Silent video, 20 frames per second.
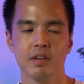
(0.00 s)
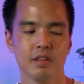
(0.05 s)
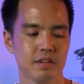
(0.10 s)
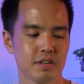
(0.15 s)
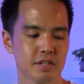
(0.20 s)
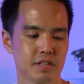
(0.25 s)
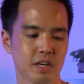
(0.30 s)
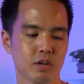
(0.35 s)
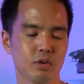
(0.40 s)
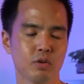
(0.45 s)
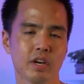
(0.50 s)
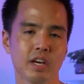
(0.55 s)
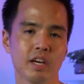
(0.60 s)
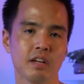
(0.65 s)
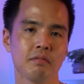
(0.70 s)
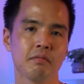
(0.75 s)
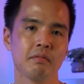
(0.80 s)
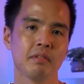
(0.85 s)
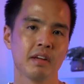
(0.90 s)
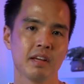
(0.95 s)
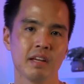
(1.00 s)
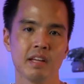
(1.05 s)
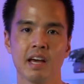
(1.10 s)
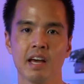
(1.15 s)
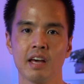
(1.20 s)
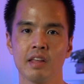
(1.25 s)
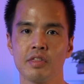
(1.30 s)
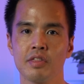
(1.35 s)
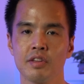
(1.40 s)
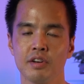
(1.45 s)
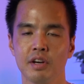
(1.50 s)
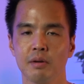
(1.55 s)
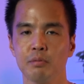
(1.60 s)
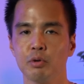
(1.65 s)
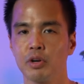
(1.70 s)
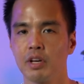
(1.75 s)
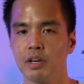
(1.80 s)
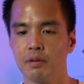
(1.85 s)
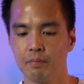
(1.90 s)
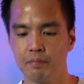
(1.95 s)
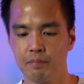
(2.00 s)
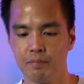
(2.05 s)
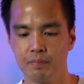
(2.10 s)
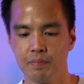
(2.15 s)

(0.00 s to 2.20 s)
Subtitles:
the single kit and the double kit.